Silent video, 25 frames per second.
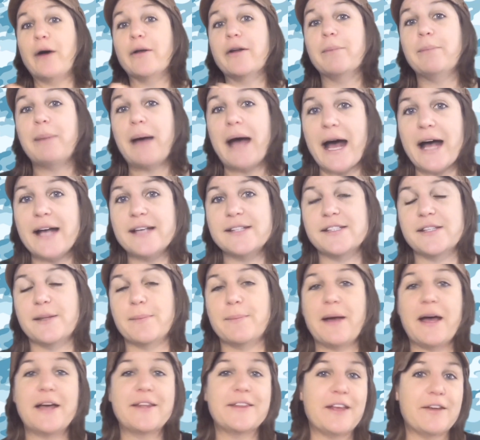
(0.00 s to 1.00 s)
to Pass the
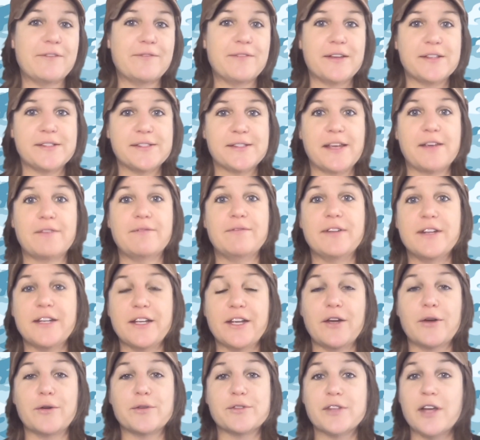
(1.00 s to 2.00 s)
Math FSA
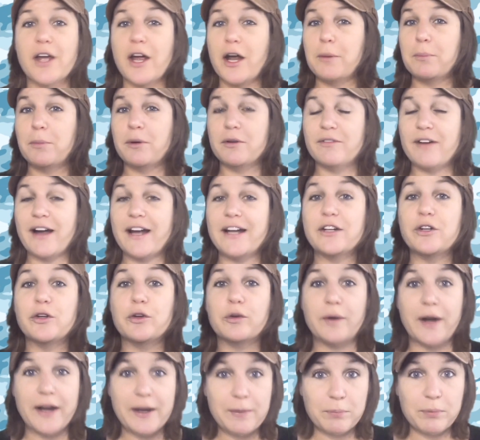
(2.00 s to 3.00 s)
videos, provide
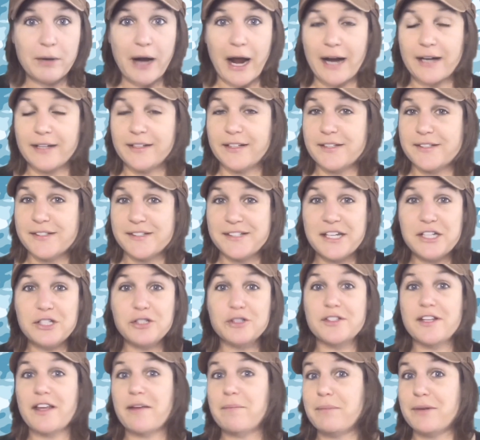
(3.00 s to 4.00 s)
great practice.
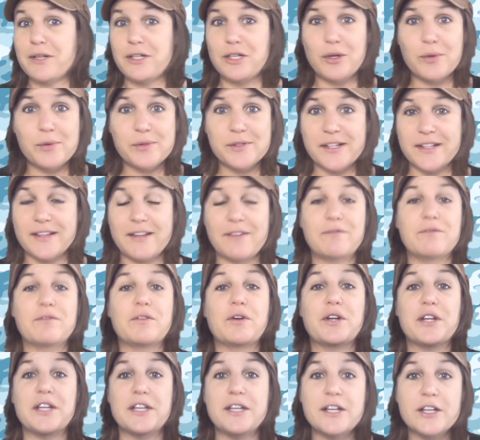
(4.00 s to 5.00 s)
Teachers have been using them
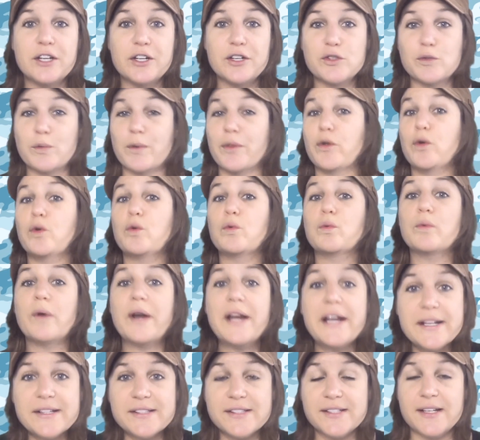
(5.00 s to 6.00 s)
for years with
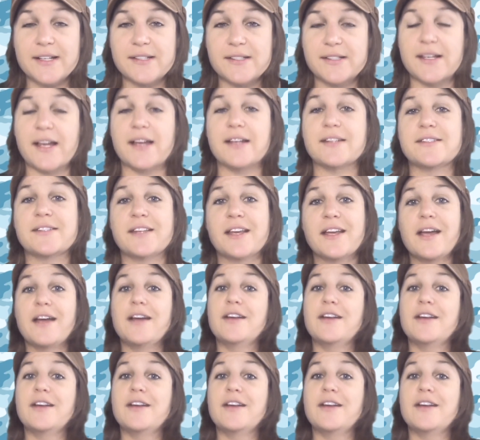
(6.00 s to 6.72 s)
great success.